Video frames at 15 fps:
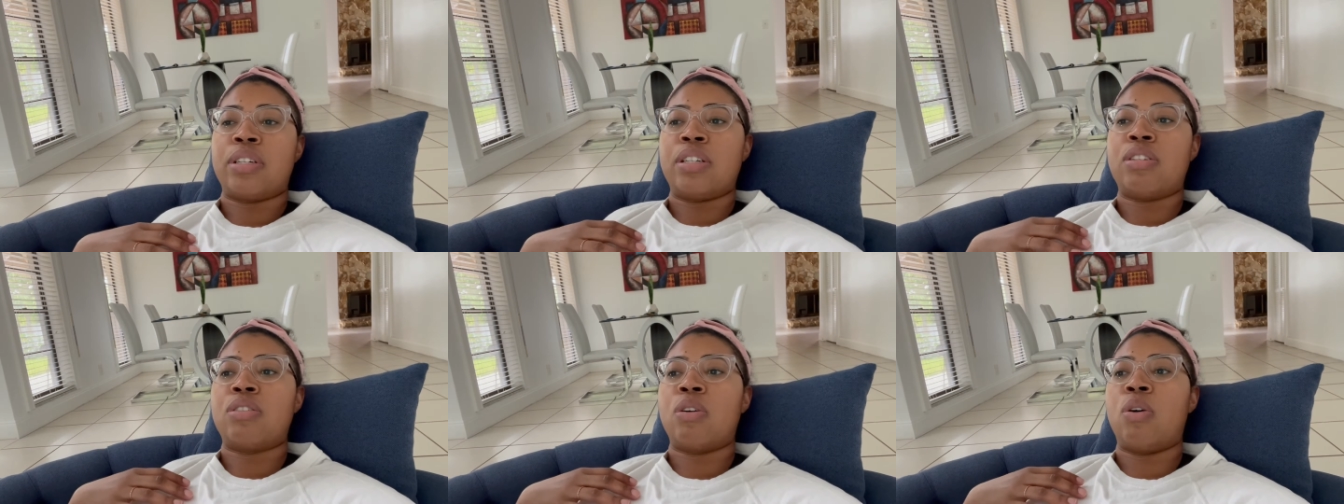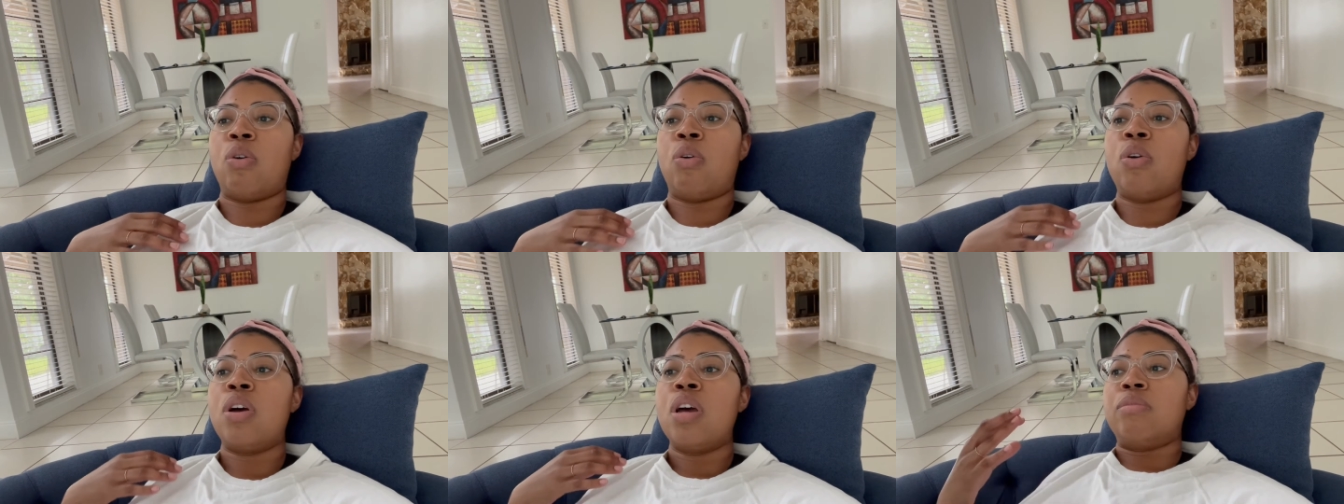
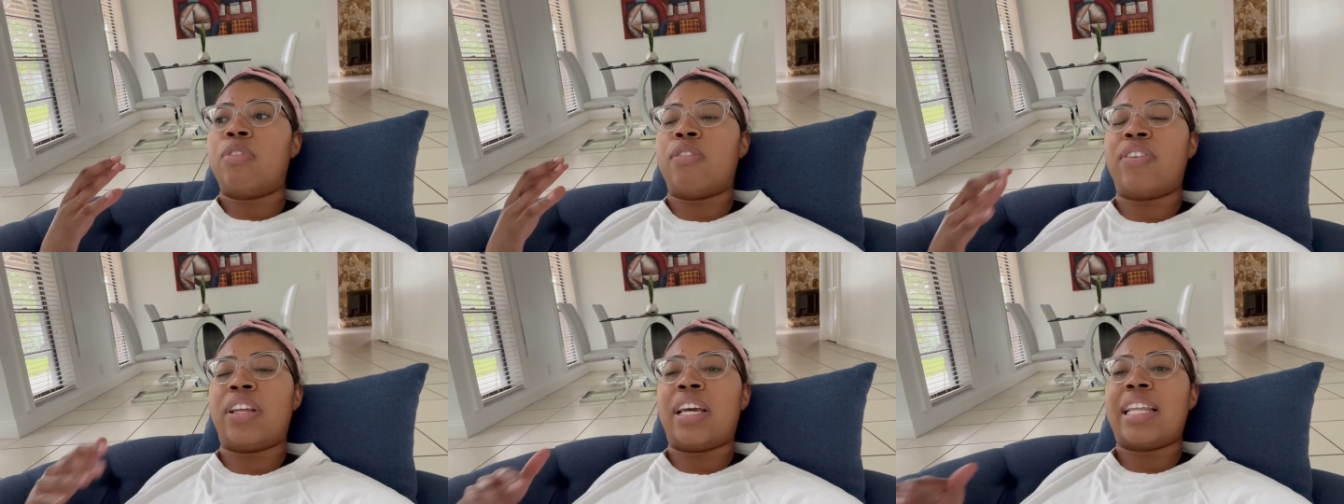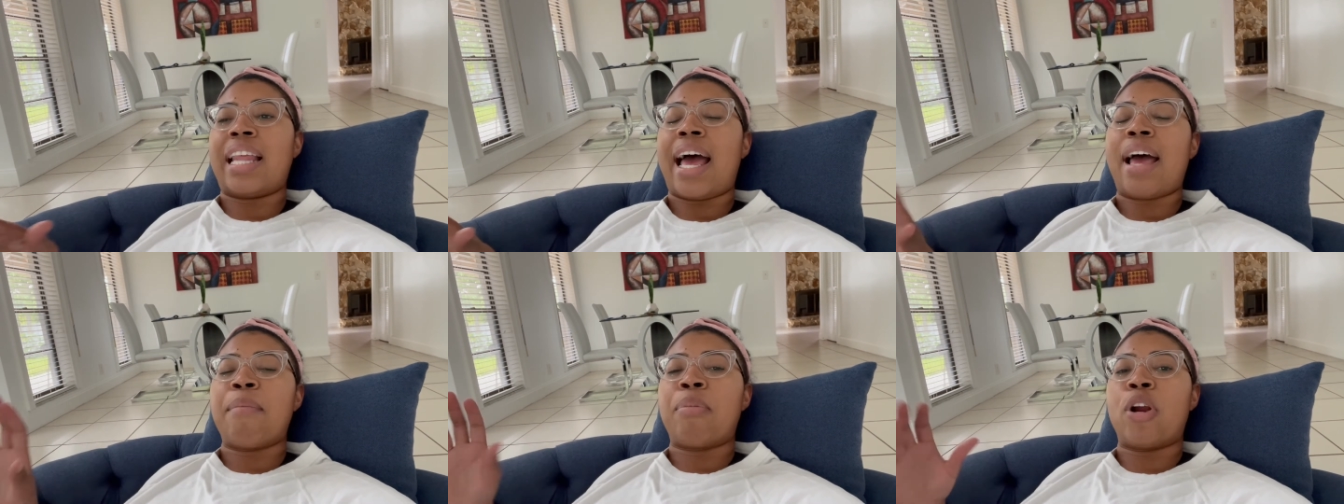So fulfilling
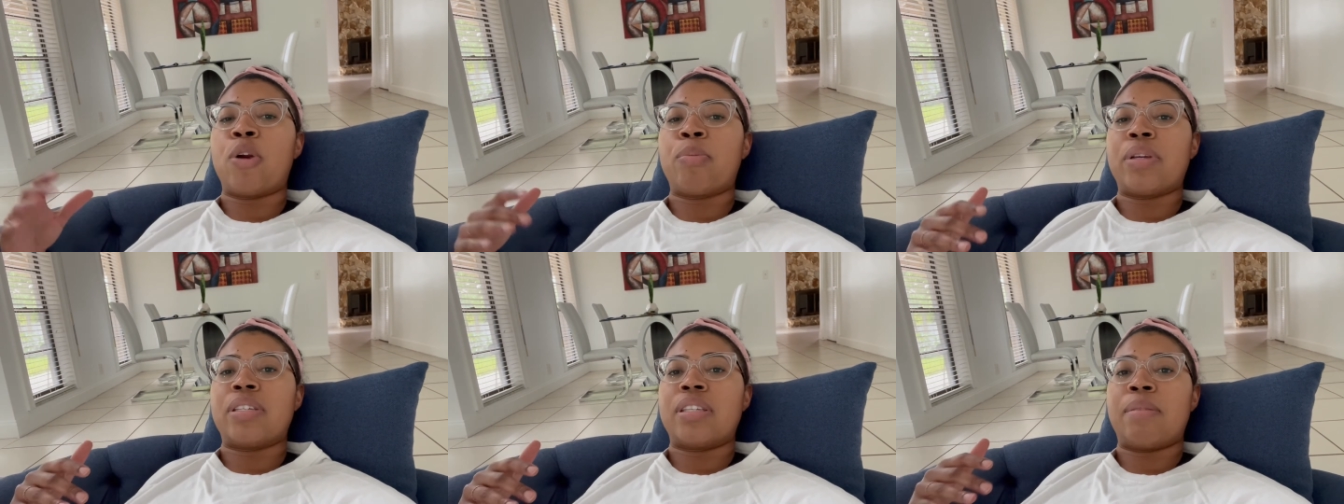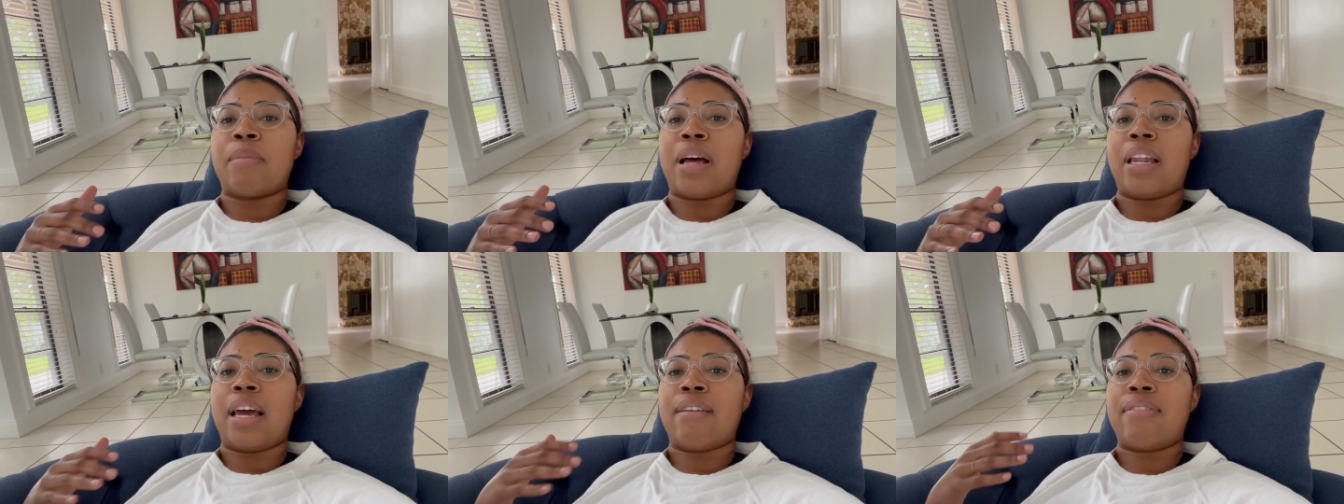that purpose in
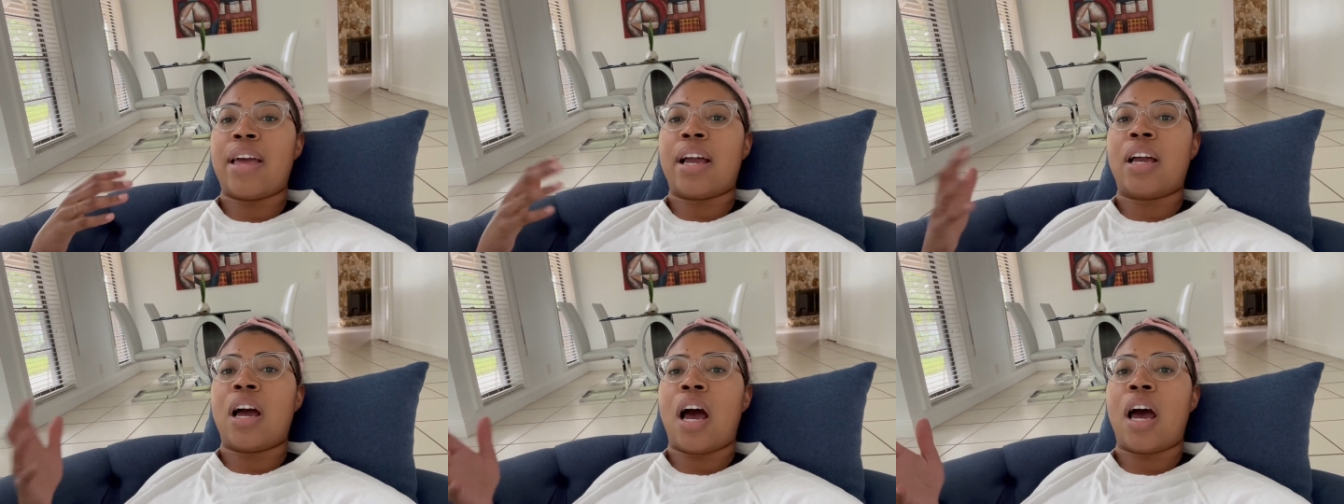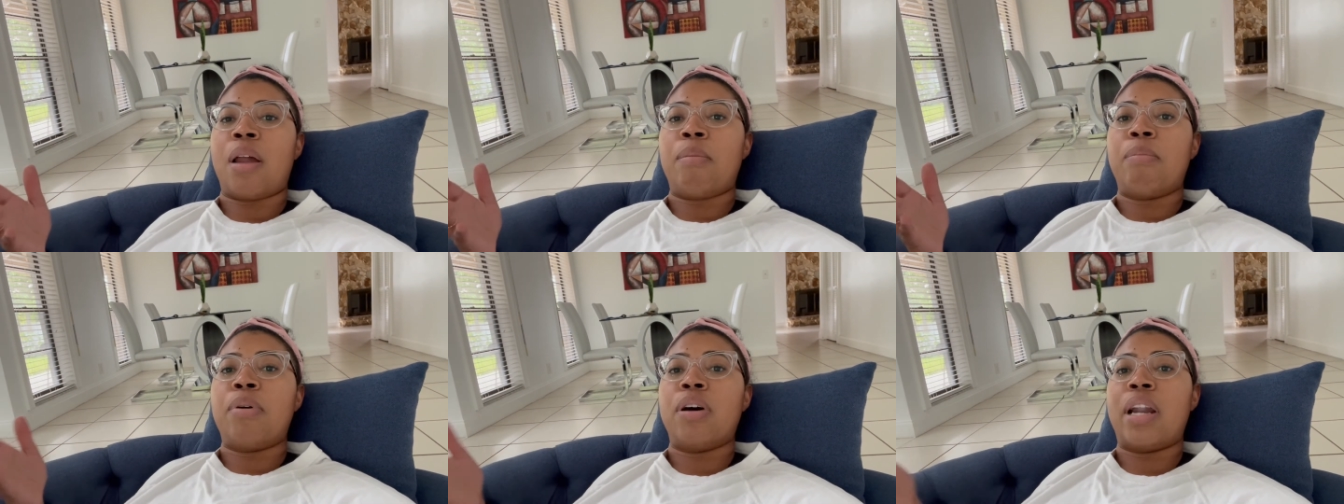my life that
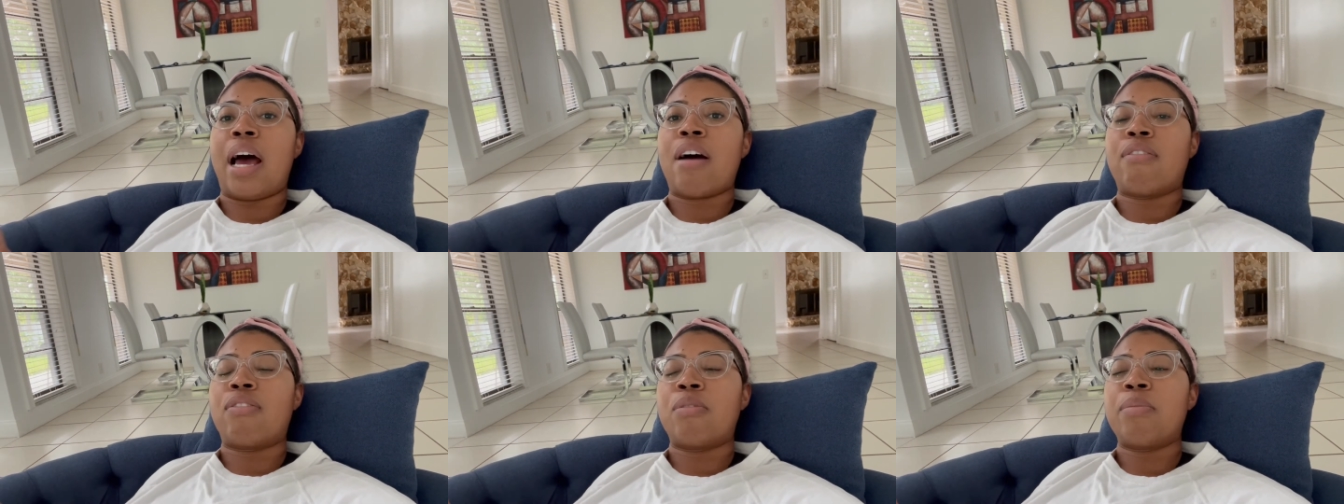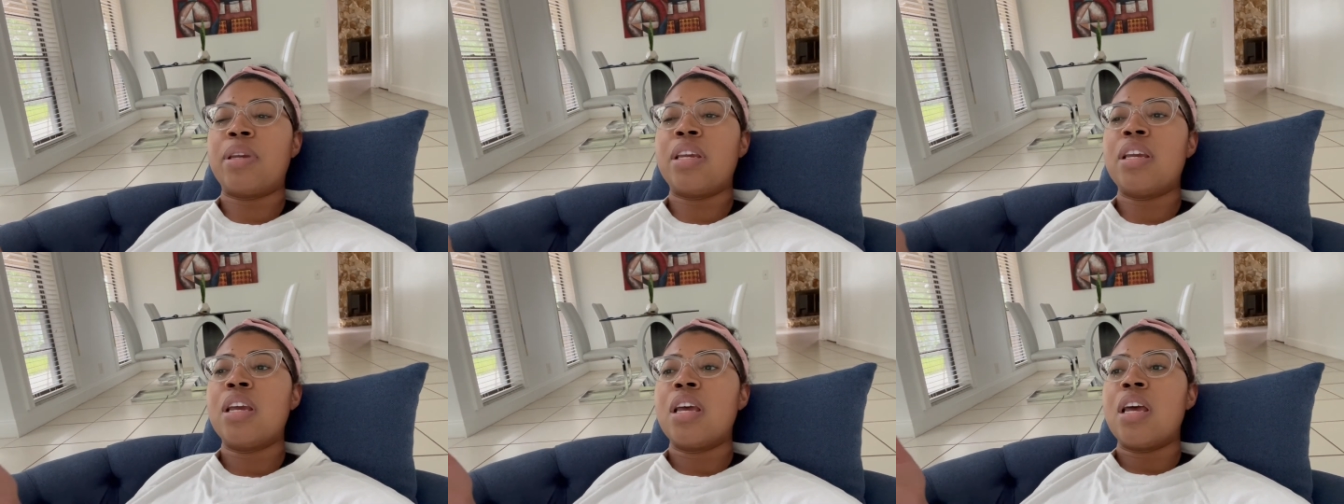God put out for
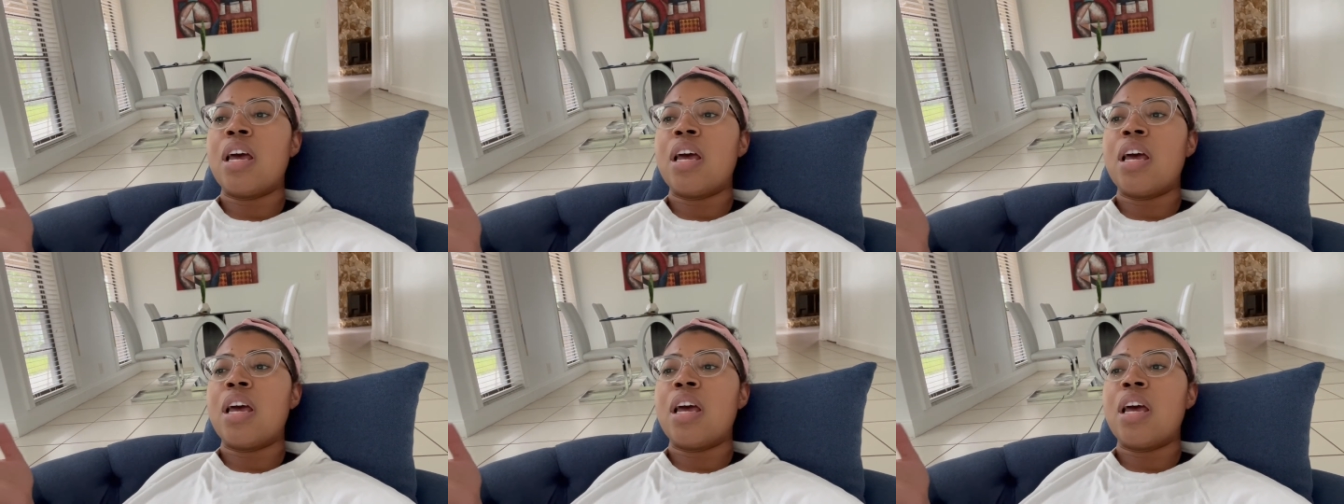me,